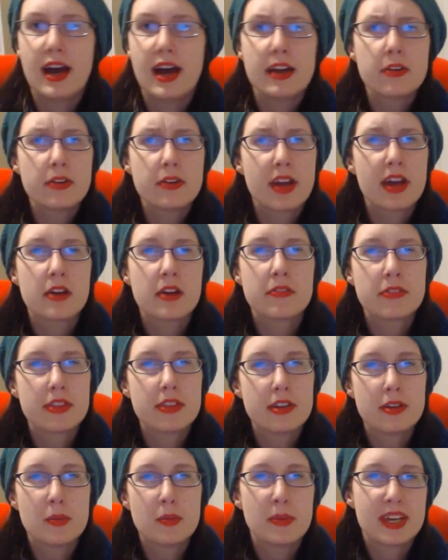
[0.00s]
I don't have
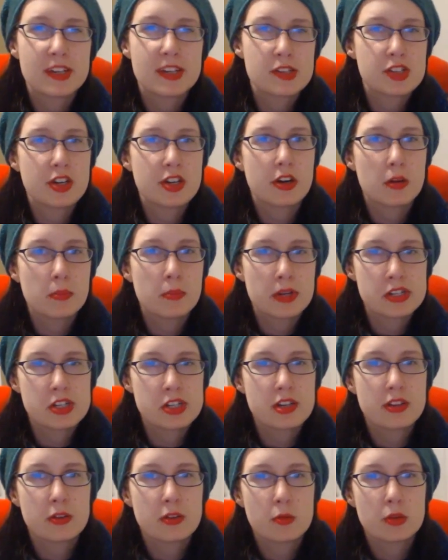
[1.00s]
the biggest yarn
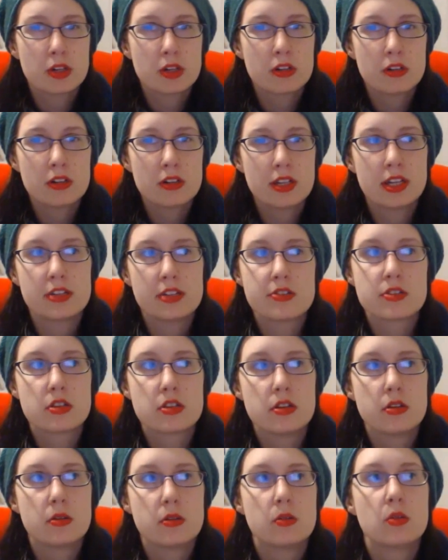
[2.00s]
budget in the world, and
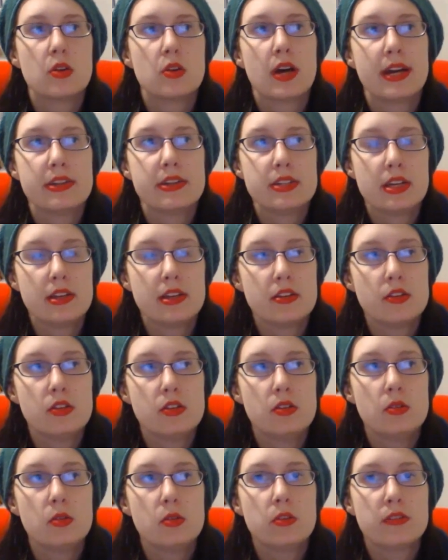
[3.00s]
so I tend
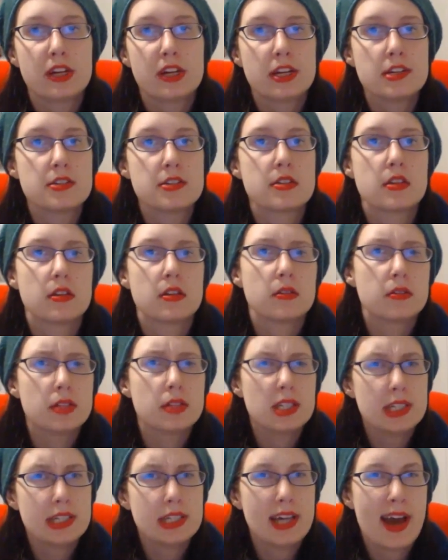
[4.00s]
to very
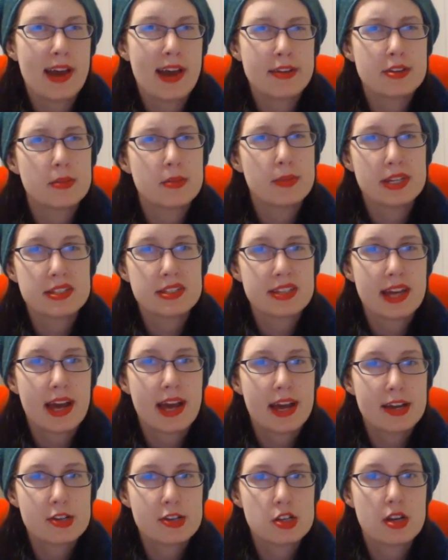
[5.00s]
slowly add to my
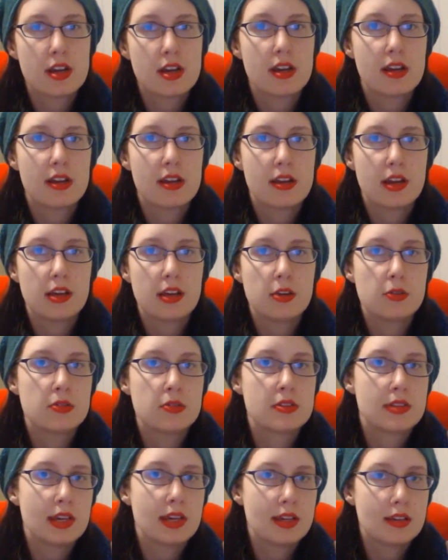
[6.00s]
stash, and I
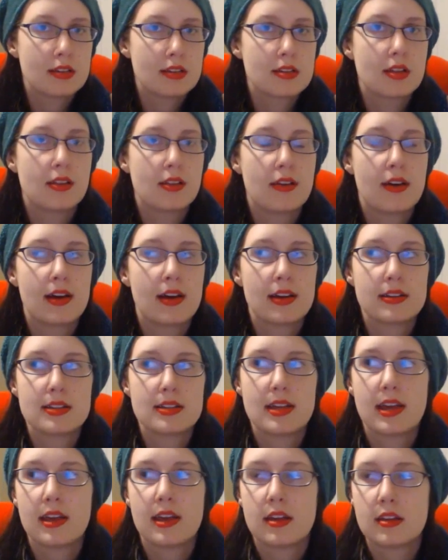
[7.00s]
use sales a
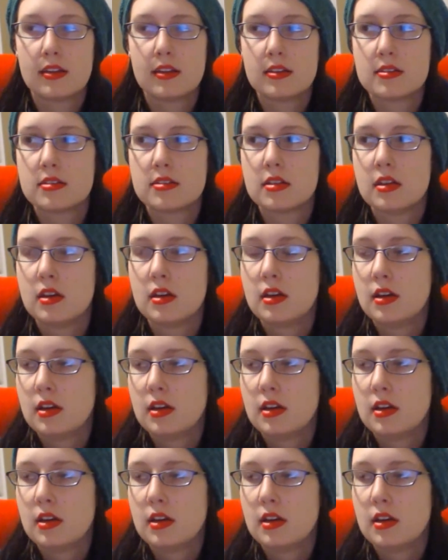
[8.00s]
lot, and